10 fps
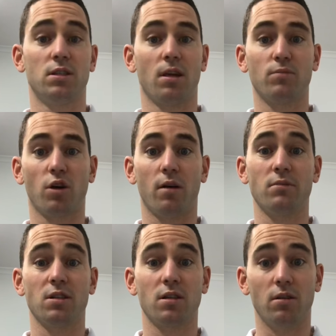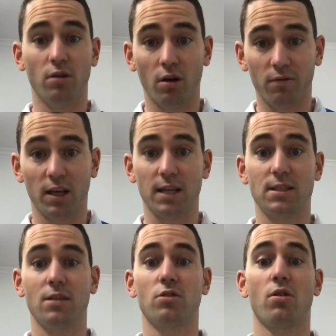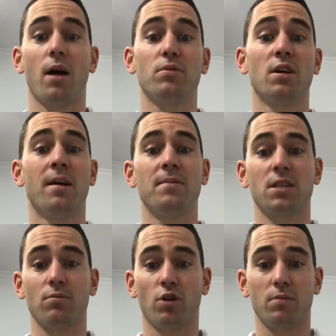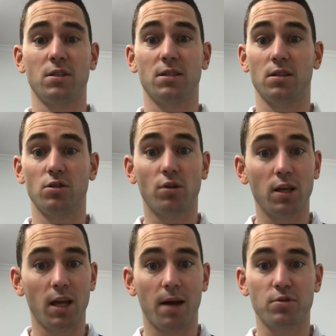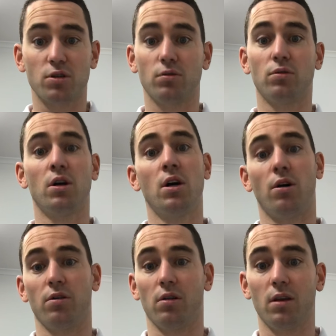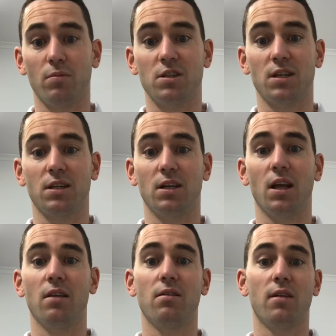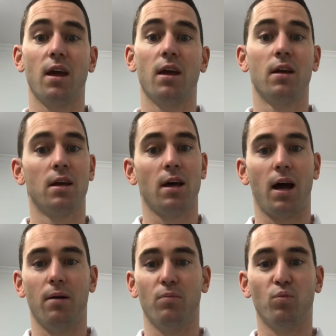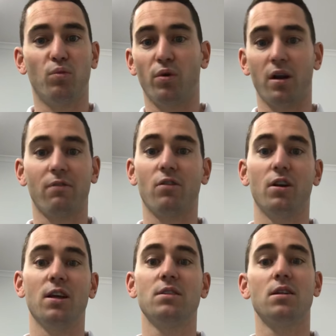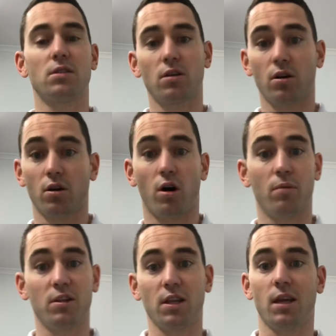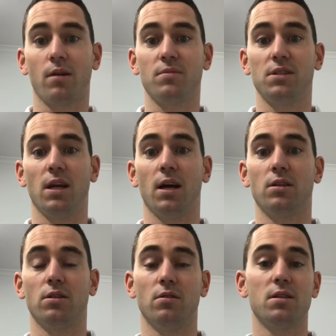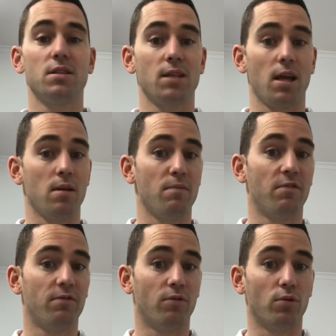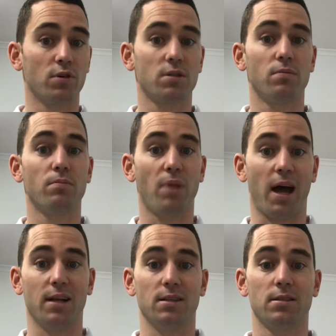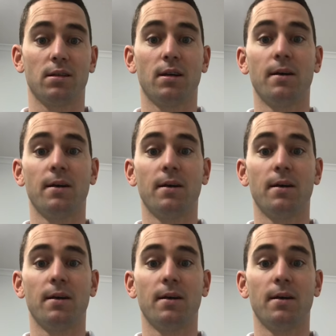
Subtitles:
Sometimes it's the nerve that gets entrapped. Sometimes it's the joint capsule or the ligaments underneath there. Whatever it is, it commonly comes down to the same force patterns.